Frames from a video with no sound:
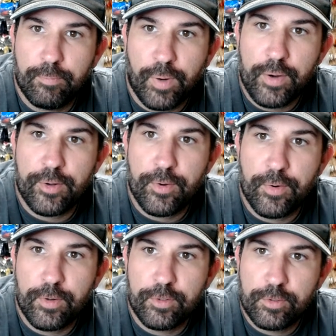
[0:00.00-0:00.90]
brown and
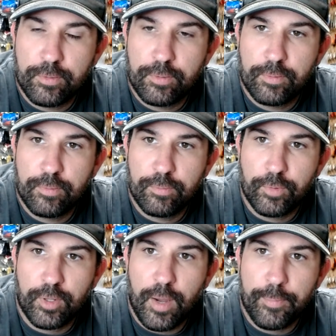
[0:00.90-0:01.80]
orange
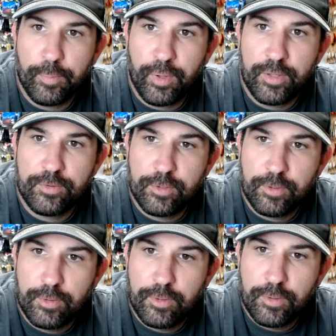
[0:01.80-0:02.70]
with copper blades.
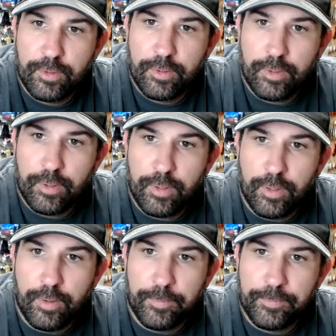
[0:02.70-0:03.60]

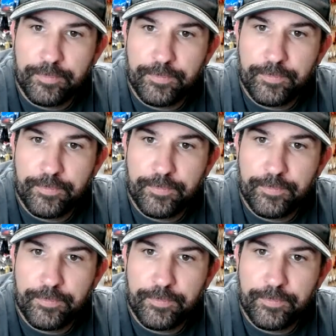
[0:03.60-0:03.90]
Um,